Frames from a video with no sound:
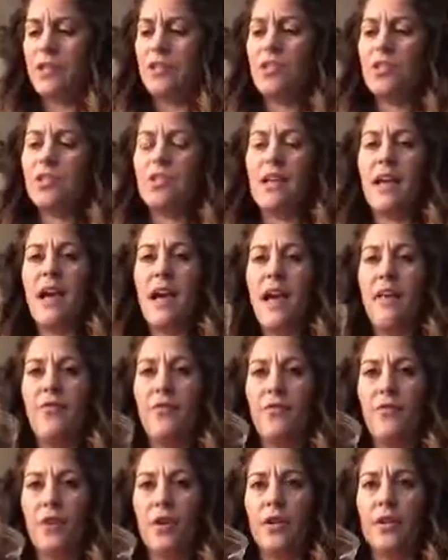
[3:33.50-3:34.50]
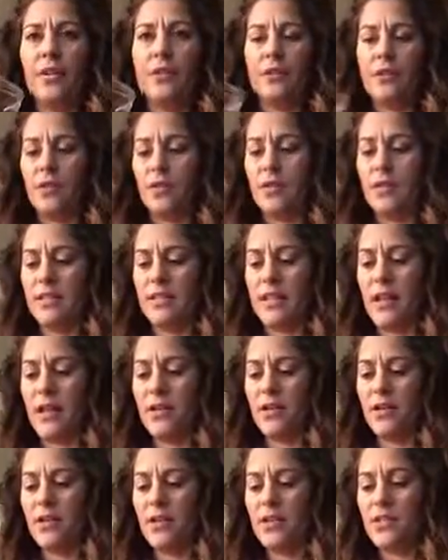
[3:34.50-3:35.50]
just like half of one of these little
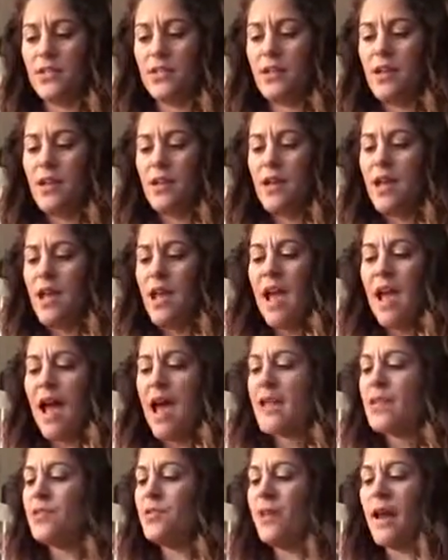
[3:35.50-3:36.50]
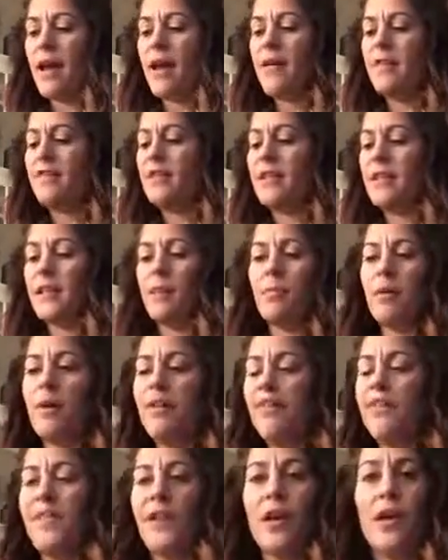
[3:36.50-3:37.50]
containers. I do everything
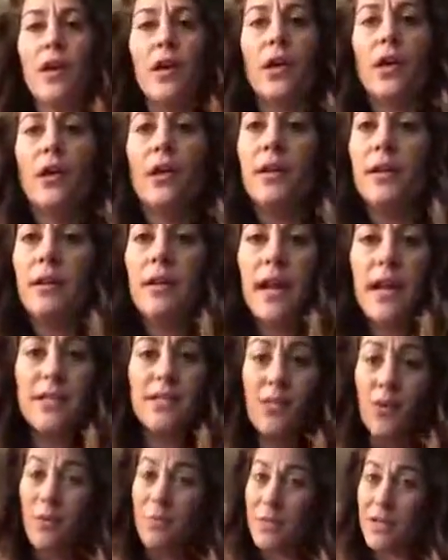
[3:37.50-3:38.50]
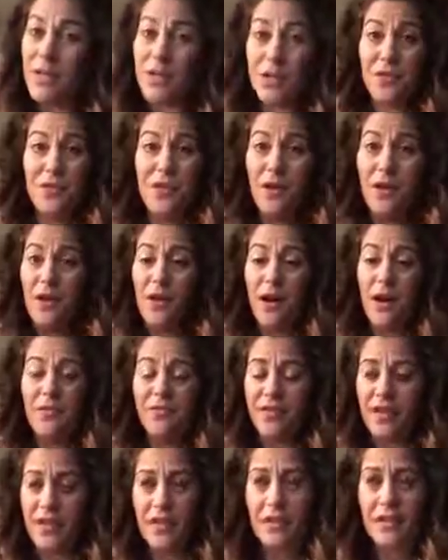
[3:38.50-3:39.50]
by feel. I don't measure very
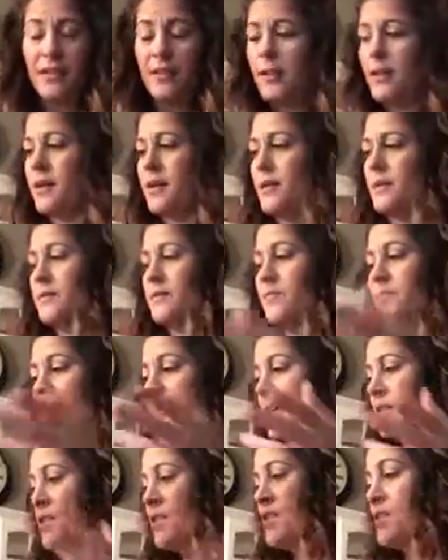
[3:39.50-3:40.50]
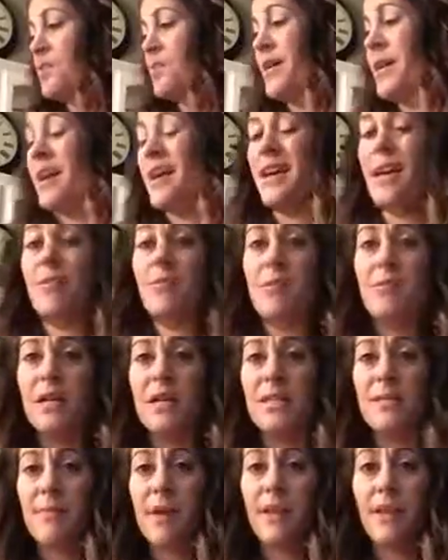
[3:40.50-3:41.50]
often. That's just the way I am. It
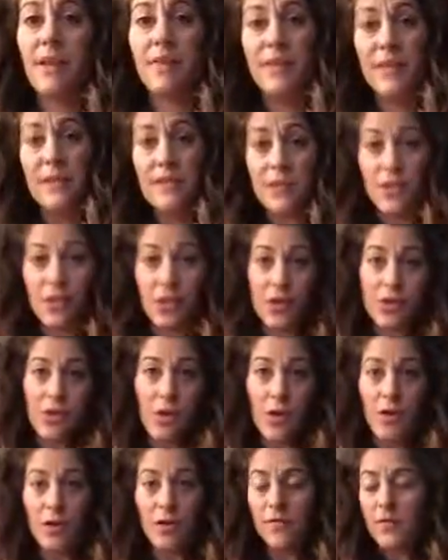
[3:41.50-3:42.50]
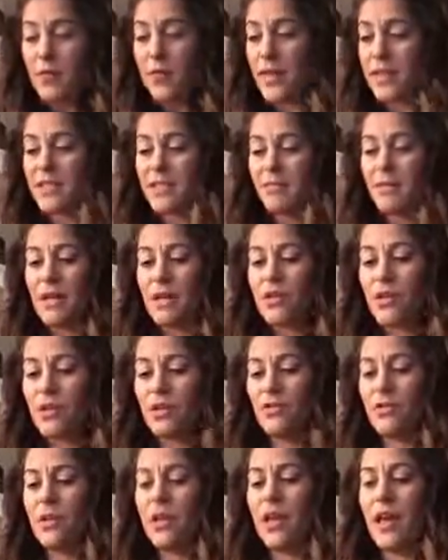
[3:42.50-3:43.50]
makes my life easier. So if you like to measure,
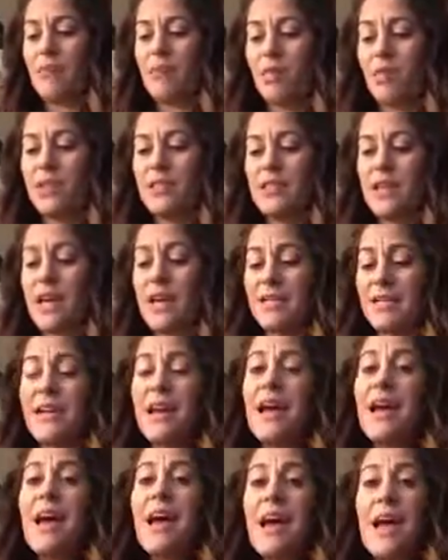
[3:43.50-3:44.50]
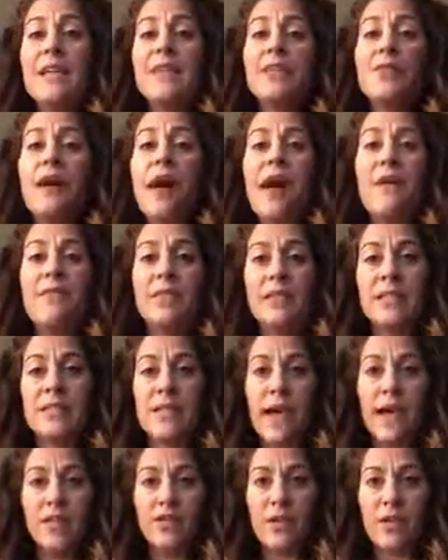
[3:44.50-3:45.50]
you can get more exact. I do have an
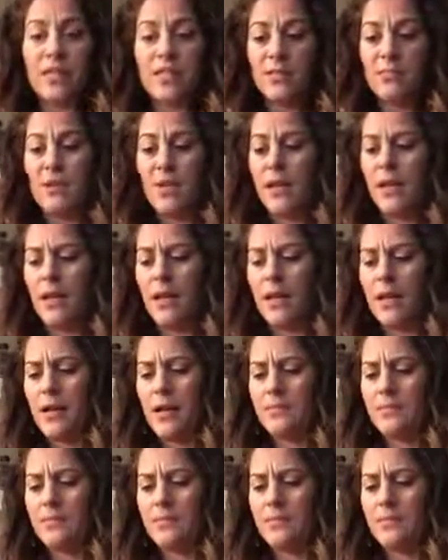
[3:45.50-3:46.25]
exact recipe